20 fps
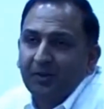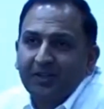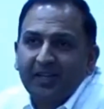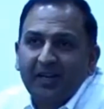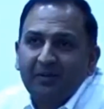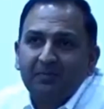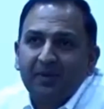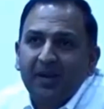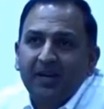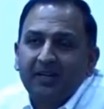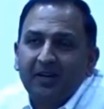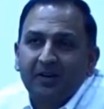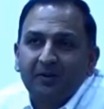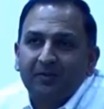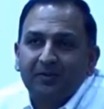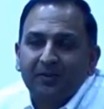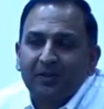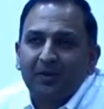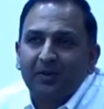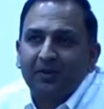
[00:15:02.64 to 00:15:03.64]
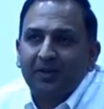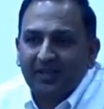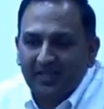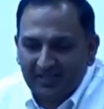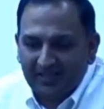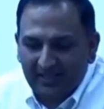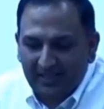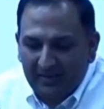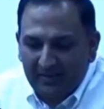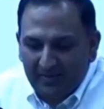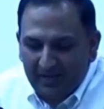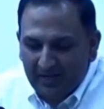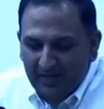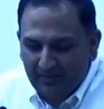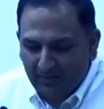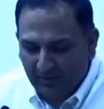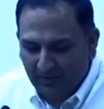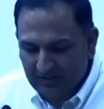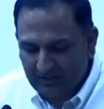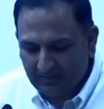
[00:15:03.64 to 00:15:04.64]
saw that breakdown of authority as an
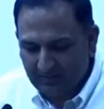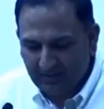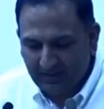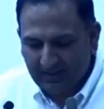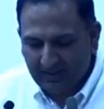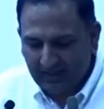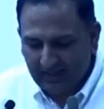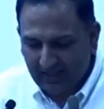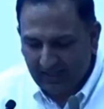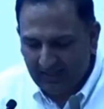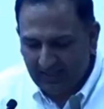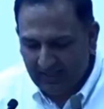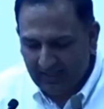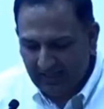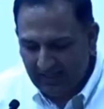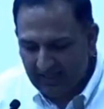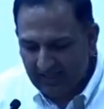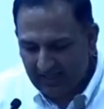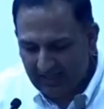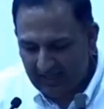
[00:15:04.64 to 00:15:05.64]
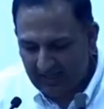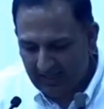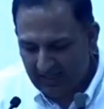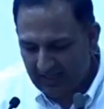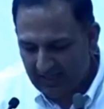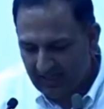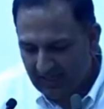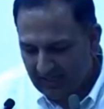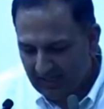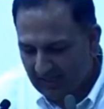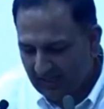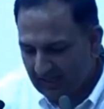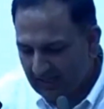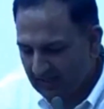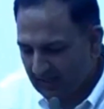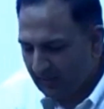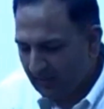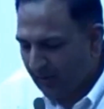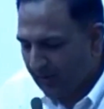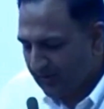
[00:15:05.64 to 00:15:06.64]
imminent possibility
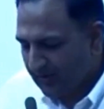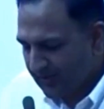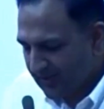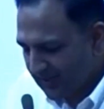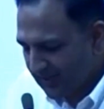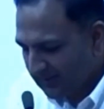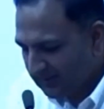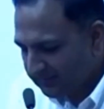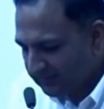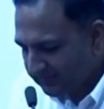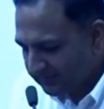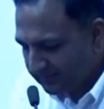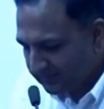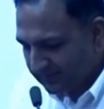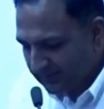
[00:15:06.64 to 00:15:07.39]
in a democracy.